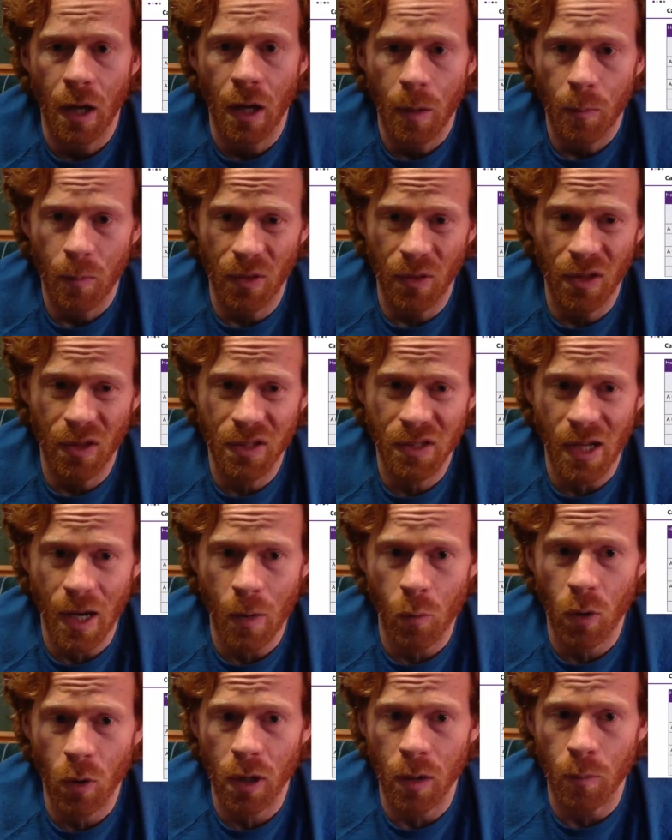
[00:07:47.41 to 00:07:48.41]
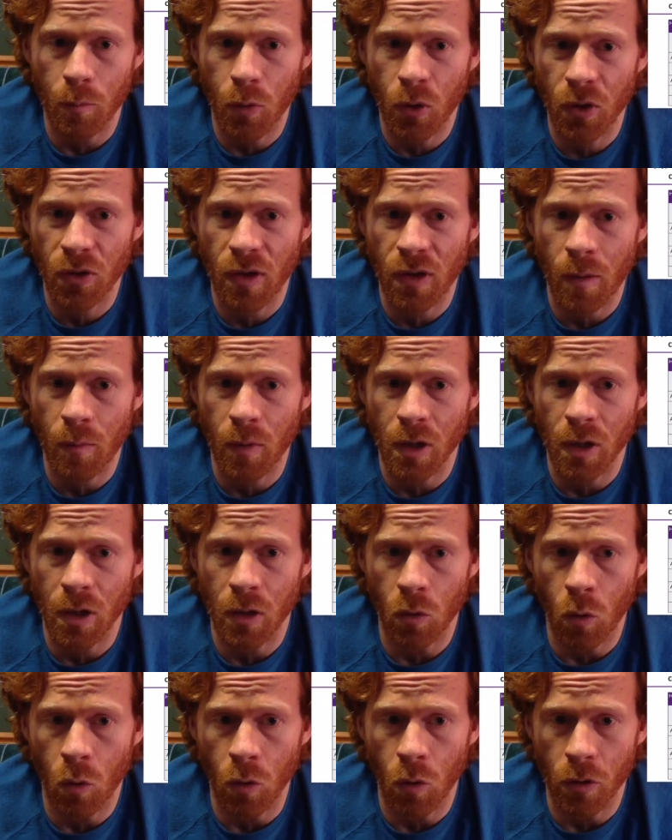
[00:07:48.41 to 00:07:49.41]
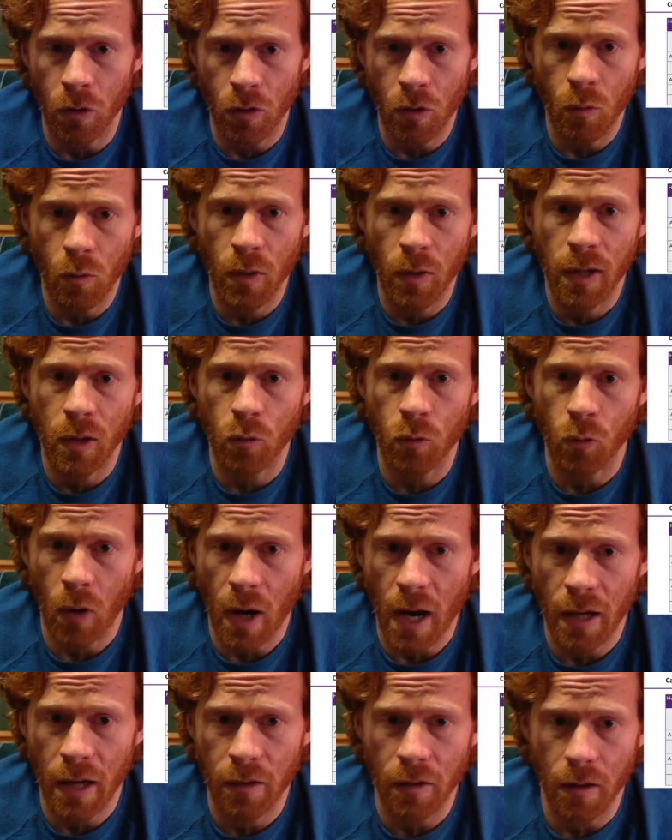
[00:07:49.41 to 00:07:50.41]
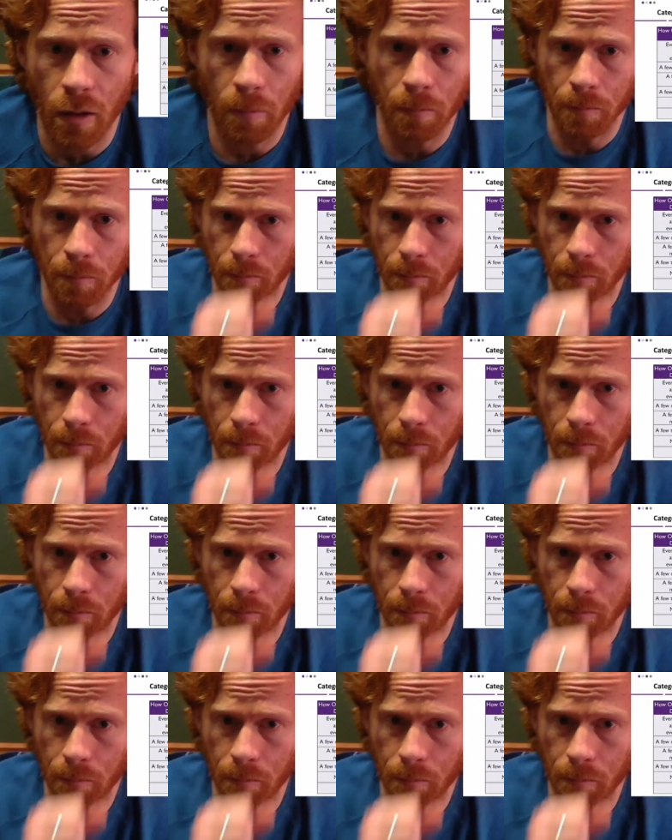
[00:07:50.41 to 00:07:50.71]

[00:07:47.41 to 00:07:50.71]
but this time we can put them in an order and we can rank them.